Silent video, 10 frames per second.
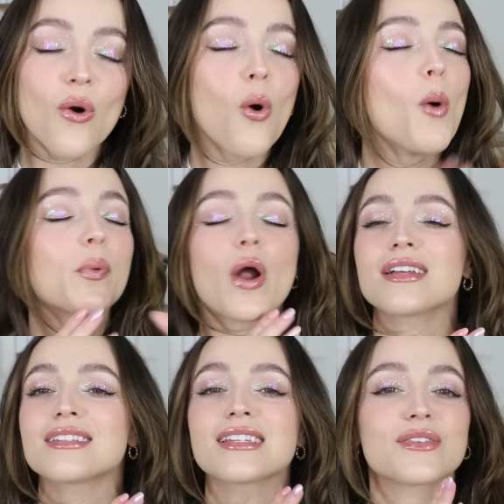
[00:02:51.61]
The whole
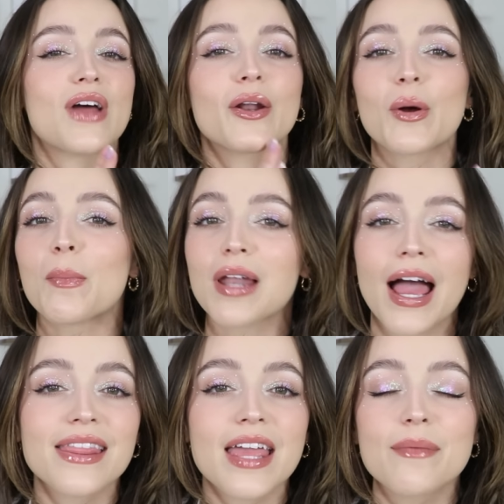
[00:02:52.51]
process on how to
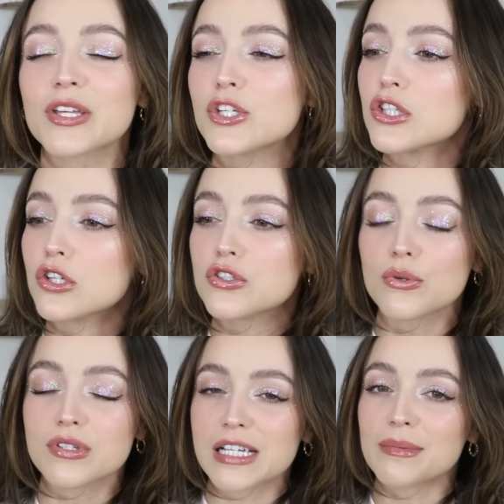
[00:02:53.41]
apply them, they just look
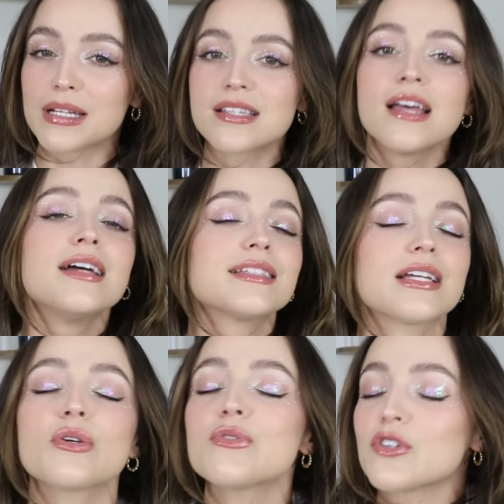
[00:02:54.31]
so seamless.
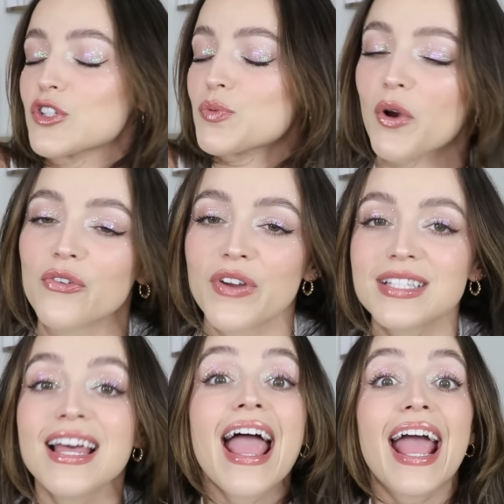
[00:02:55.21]
Tattoos are just
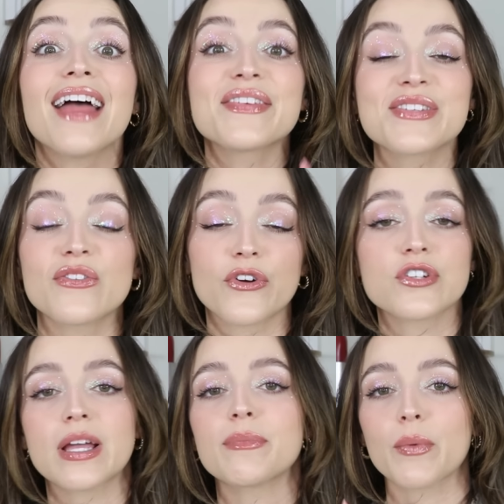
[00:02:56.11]
perfect. And this is the
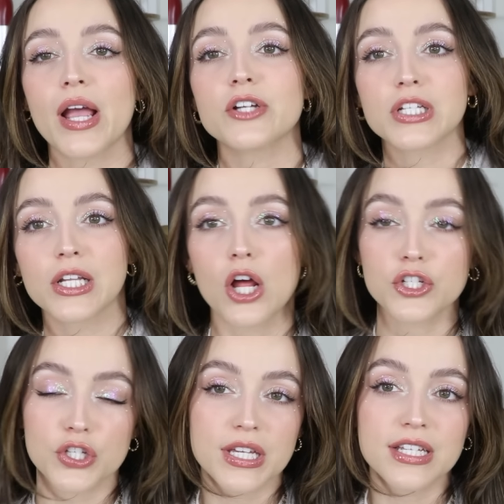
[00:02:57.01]
first time that we actually
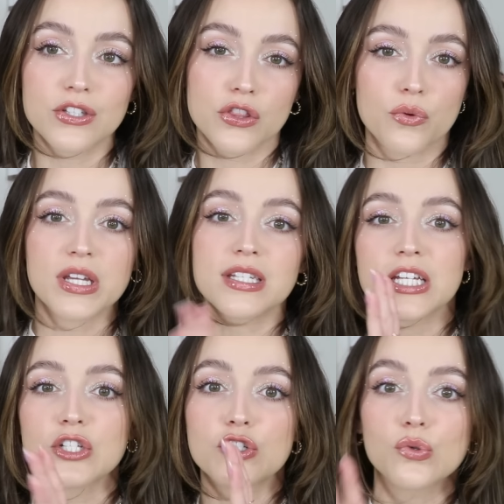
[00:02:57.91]
launched these
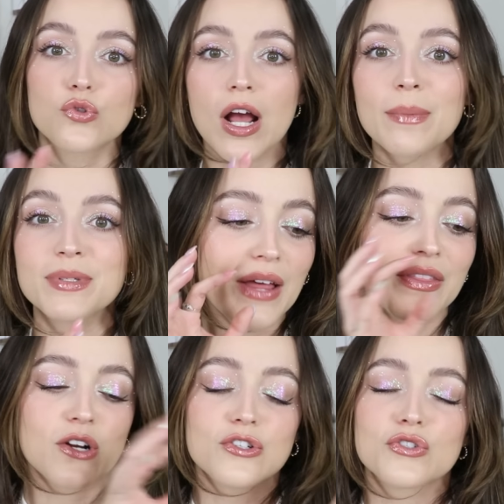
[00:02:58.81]
3D dewdrops
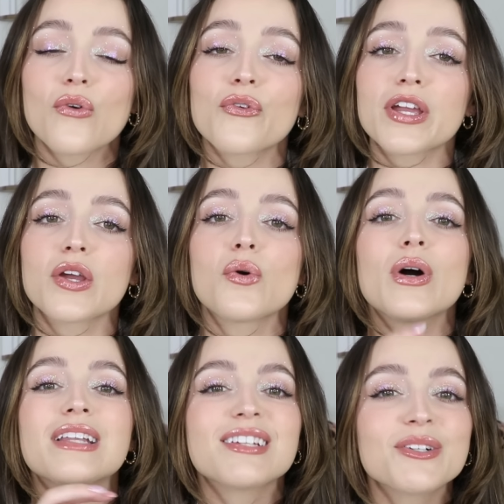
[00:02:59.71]
and they are so freaking
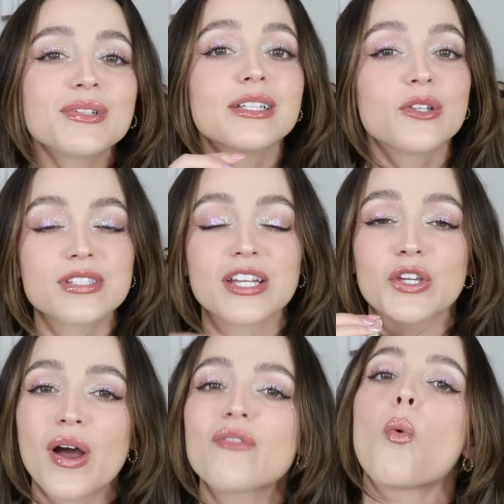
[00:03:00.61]
cool. It literally looks
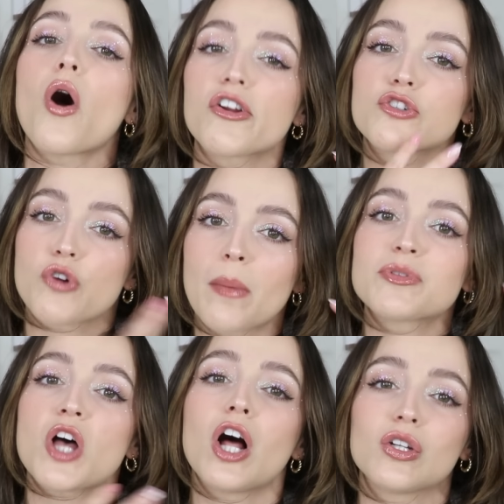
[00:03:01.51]
like you have water
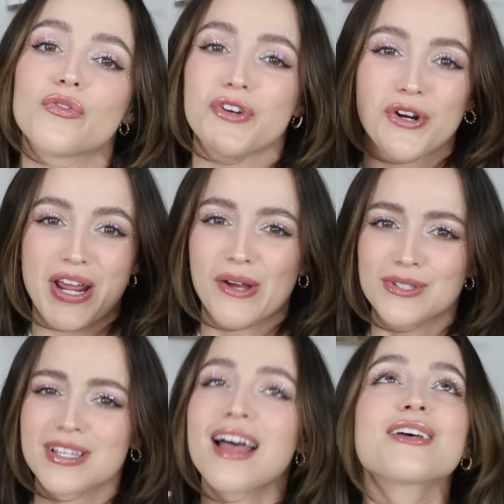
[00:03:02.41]
drops all over your
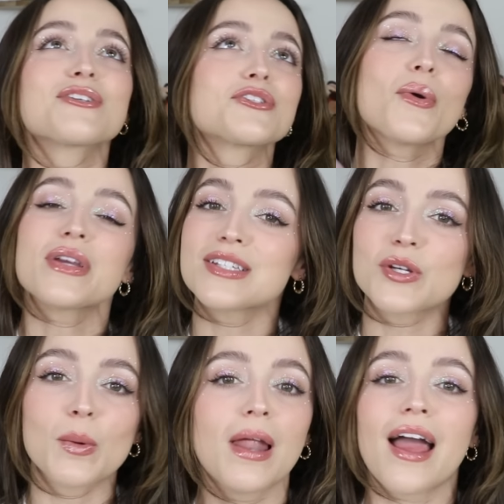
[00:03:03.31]
nails. So easy
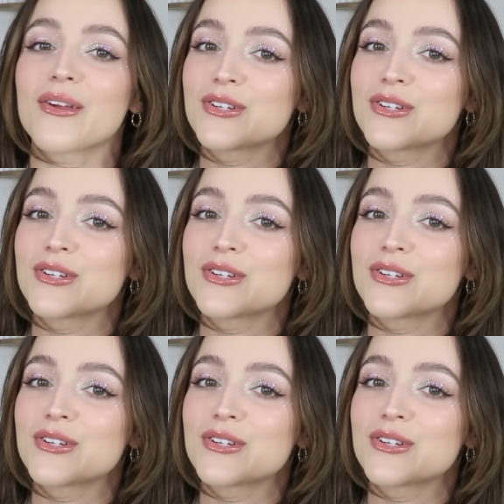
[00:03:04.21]
to apply.